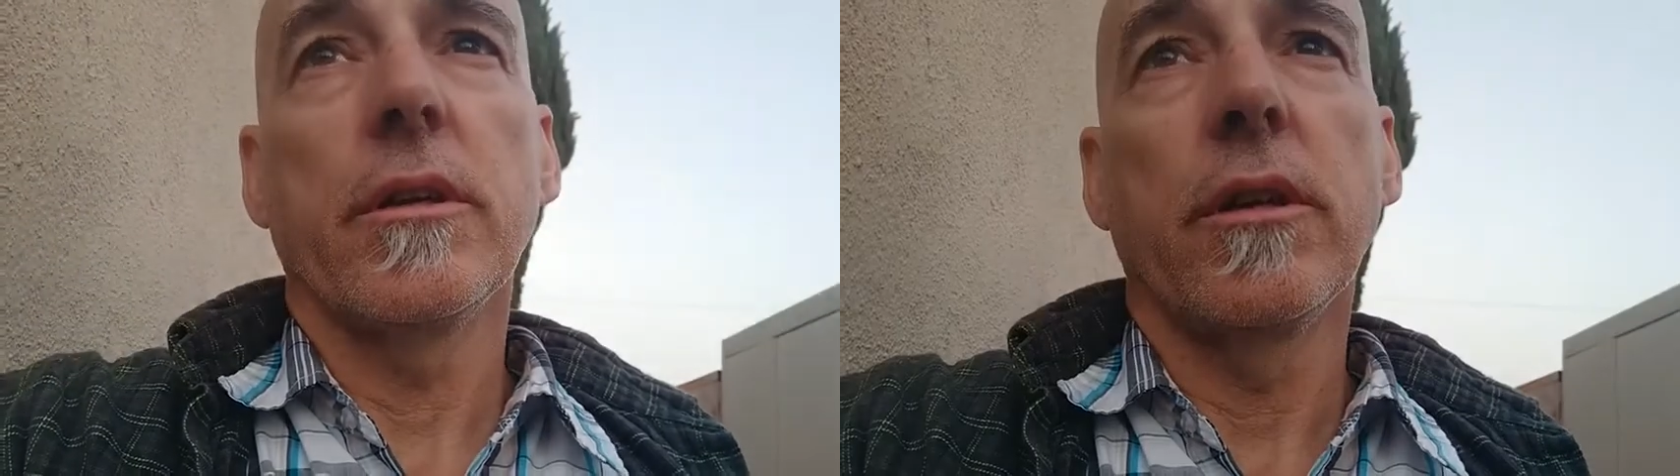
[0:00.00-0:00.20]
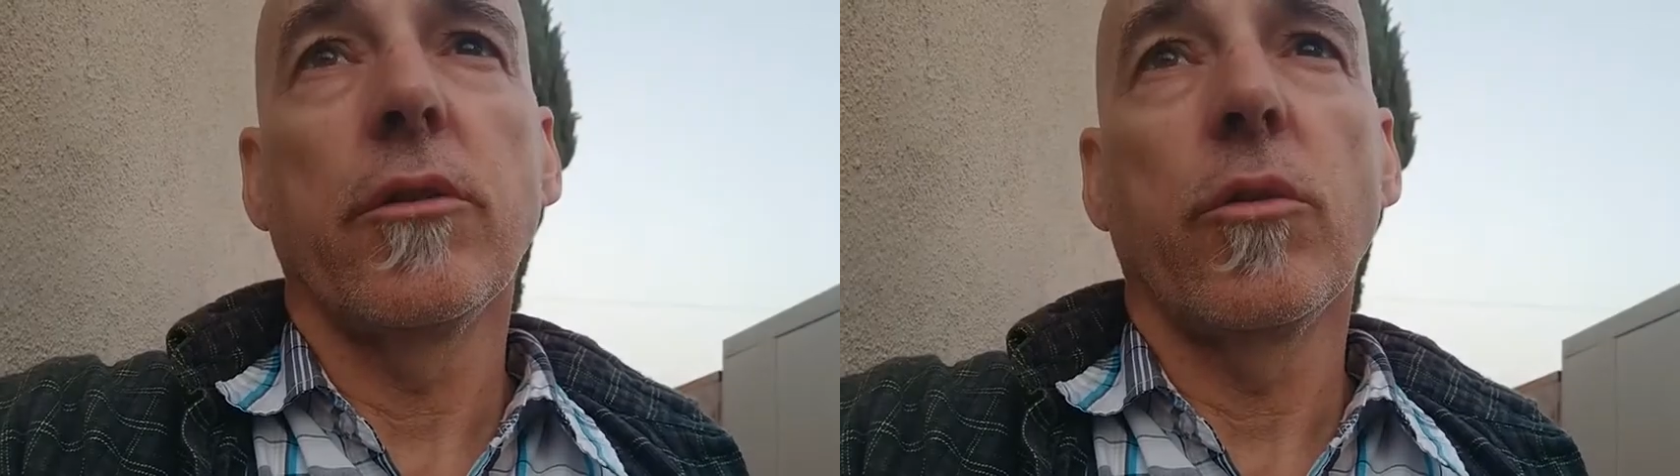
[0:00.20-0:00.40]

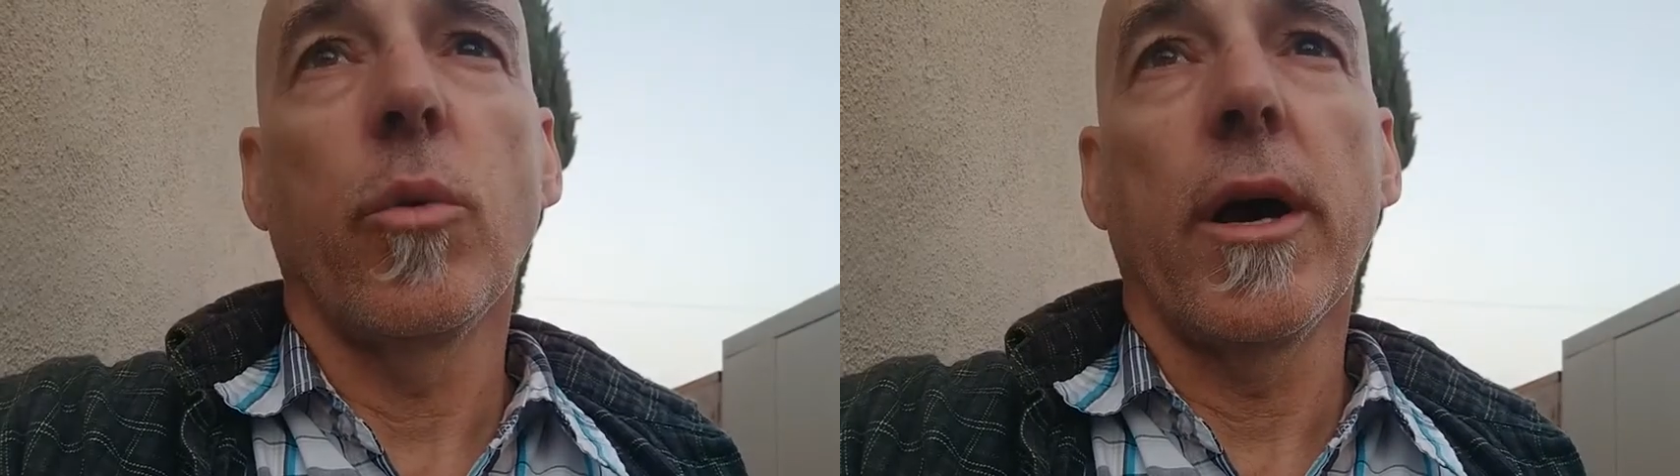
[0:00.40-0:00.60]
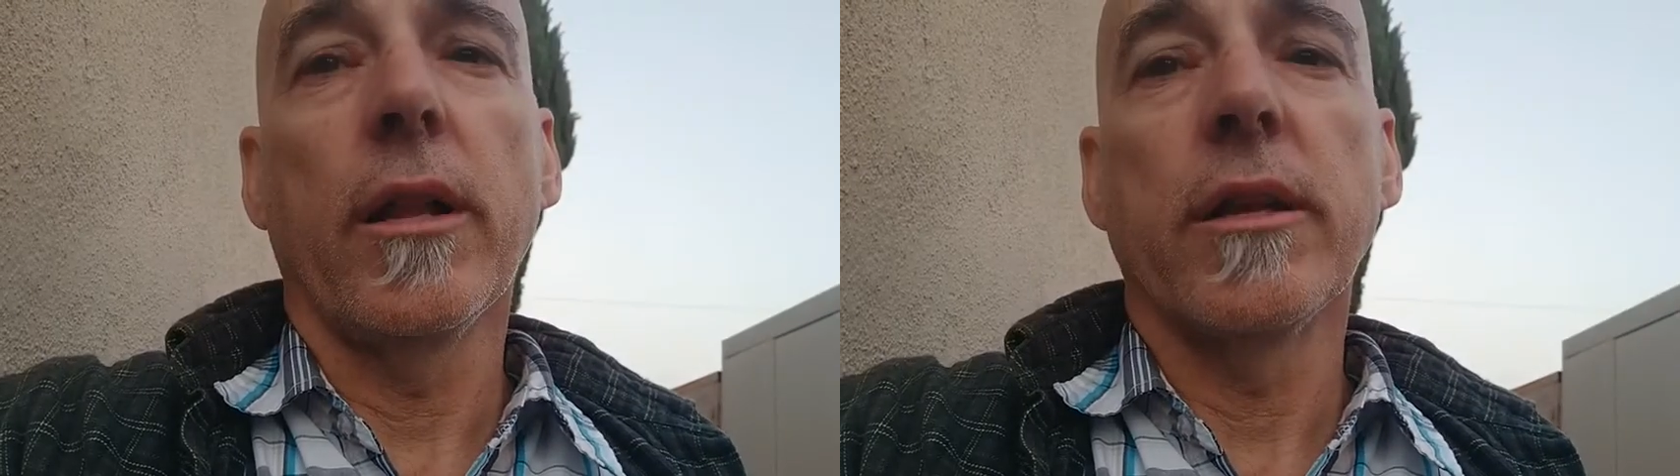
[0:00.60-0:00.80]
either
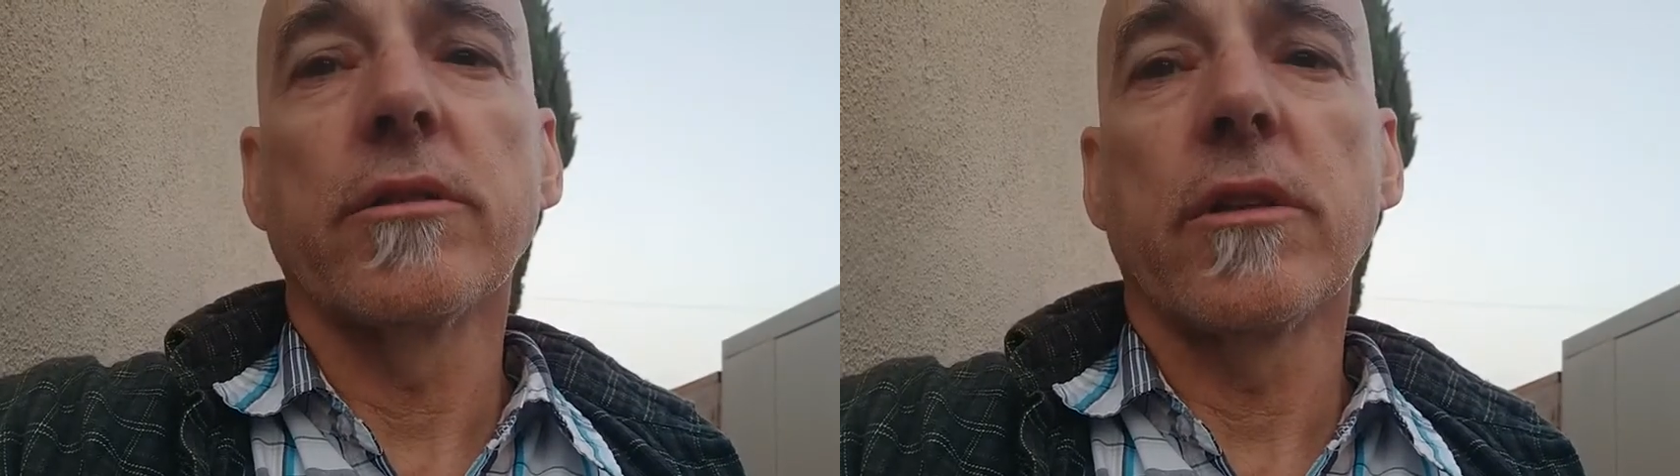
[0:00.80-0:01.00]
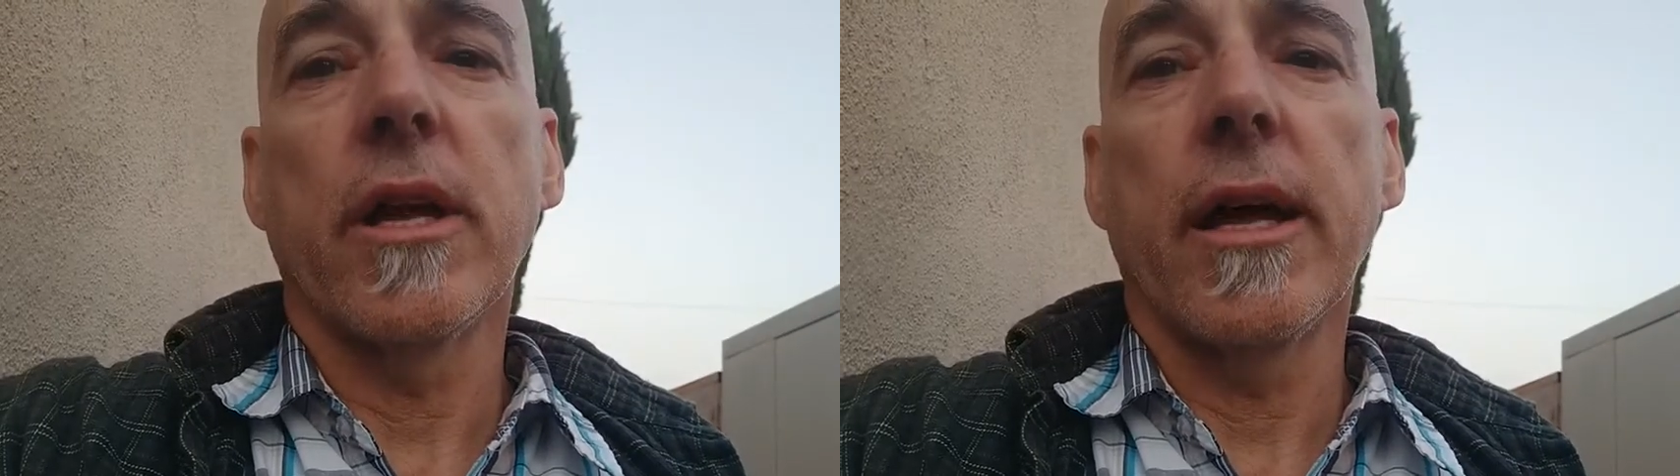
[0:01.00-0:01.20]
while
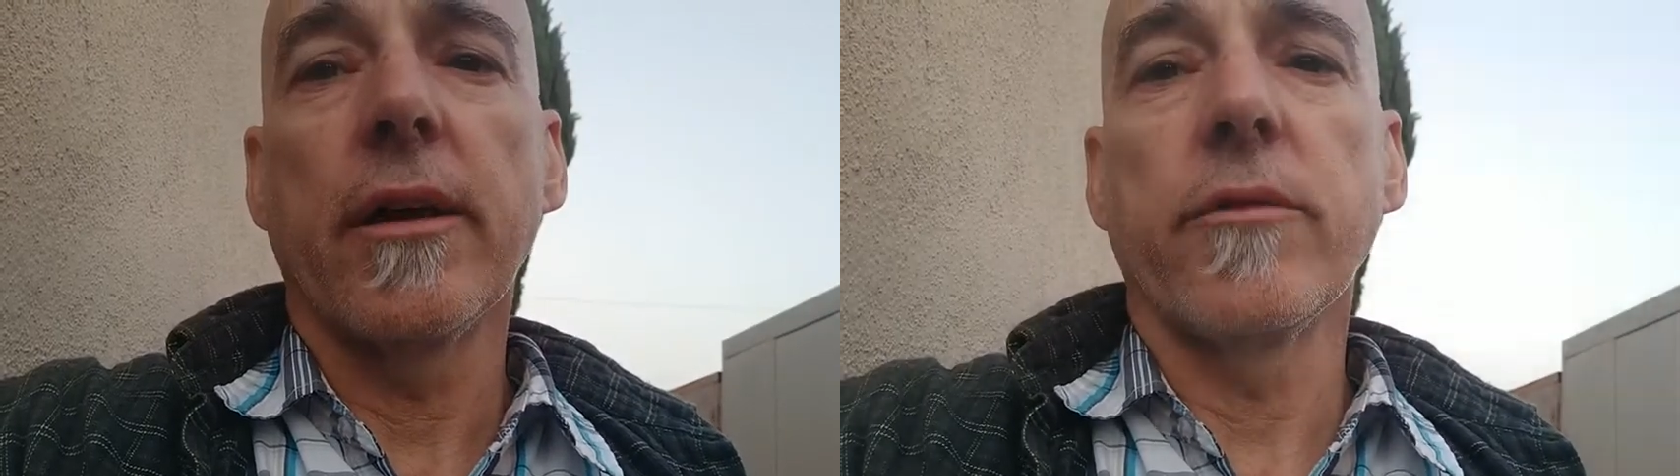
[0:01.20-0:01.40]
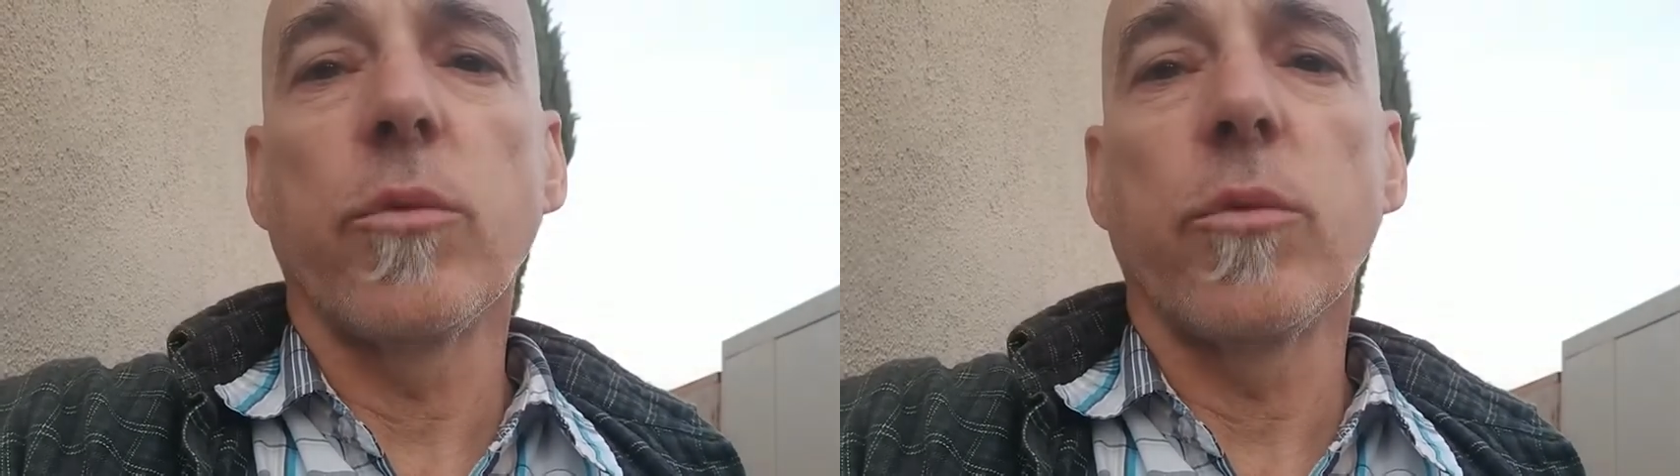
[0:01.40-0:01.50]
he's alive